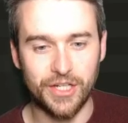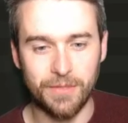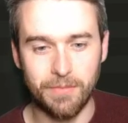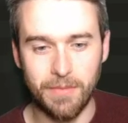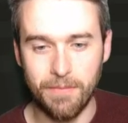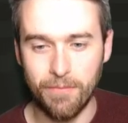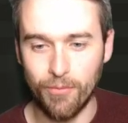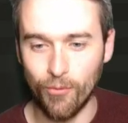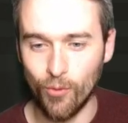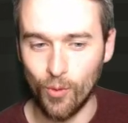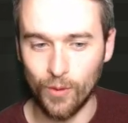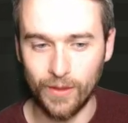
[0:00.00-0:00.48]
to
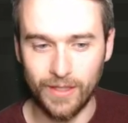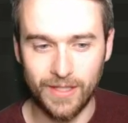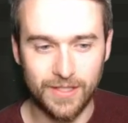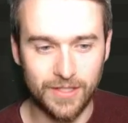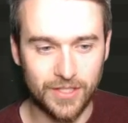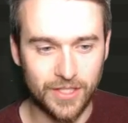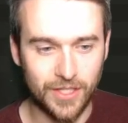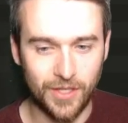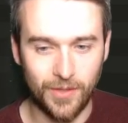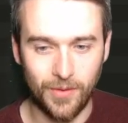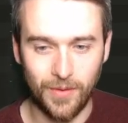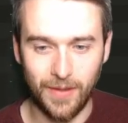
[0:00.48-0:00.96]
be brought
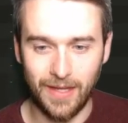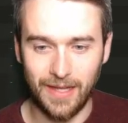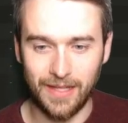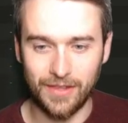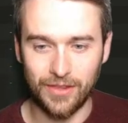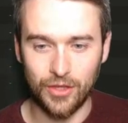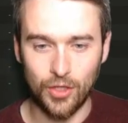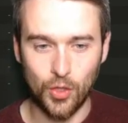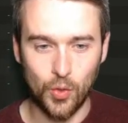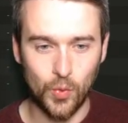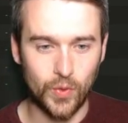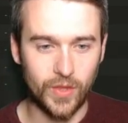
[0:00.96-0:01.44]
into.
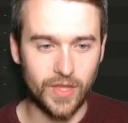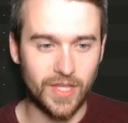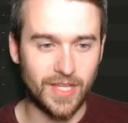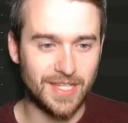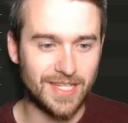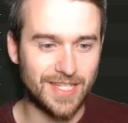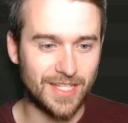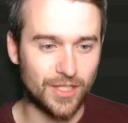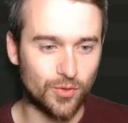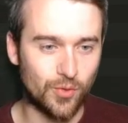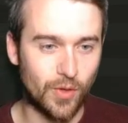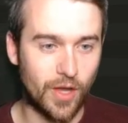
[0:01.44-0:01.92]
I don't
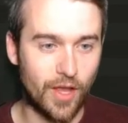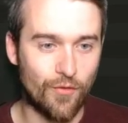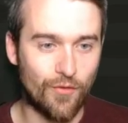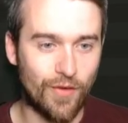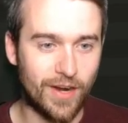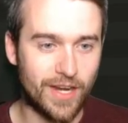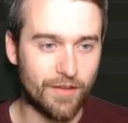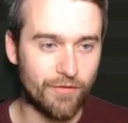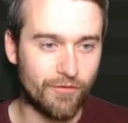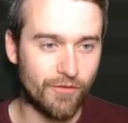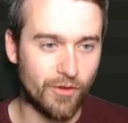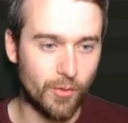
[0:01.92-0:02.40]
think he's quite
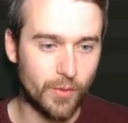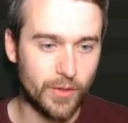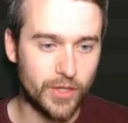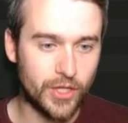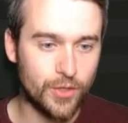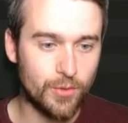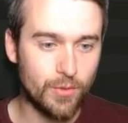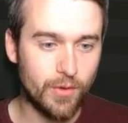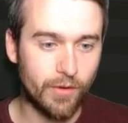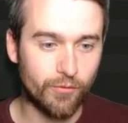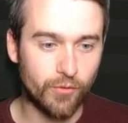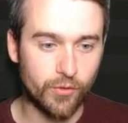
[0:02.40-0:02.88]
ready for it. We
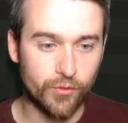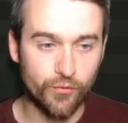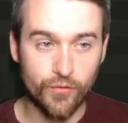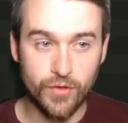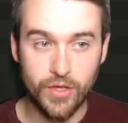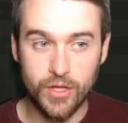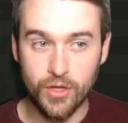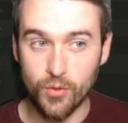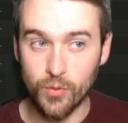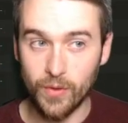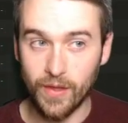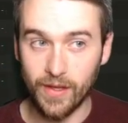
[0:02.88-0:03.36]
do have
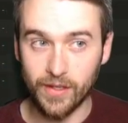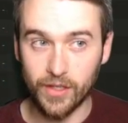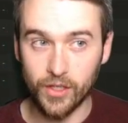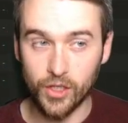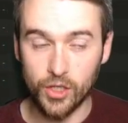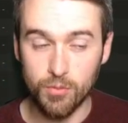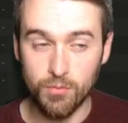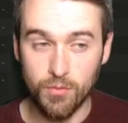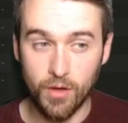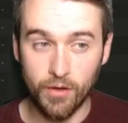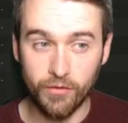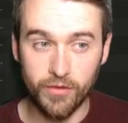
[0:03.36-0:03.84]
Rodrigo that can
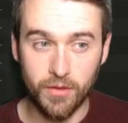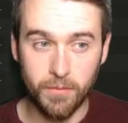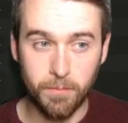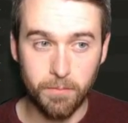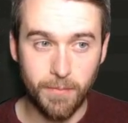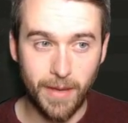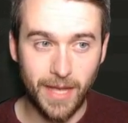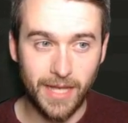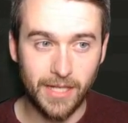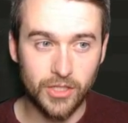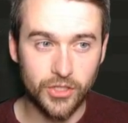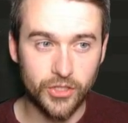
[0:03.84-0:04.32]
come off the
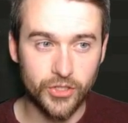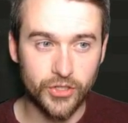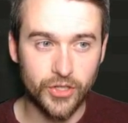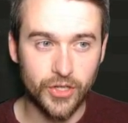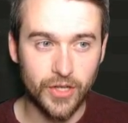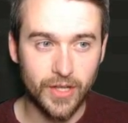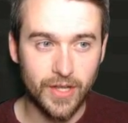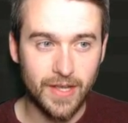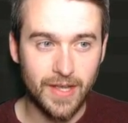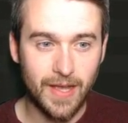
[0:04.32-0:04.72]
bench.